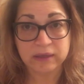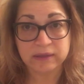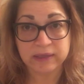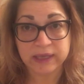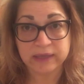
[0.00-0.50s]

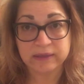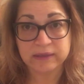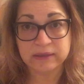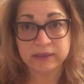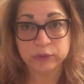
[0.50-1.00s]

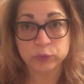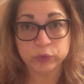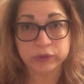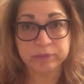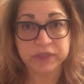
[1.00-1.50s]
then it
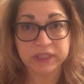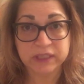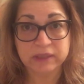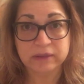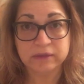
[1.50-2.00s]
would
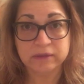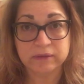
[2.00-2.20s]
be,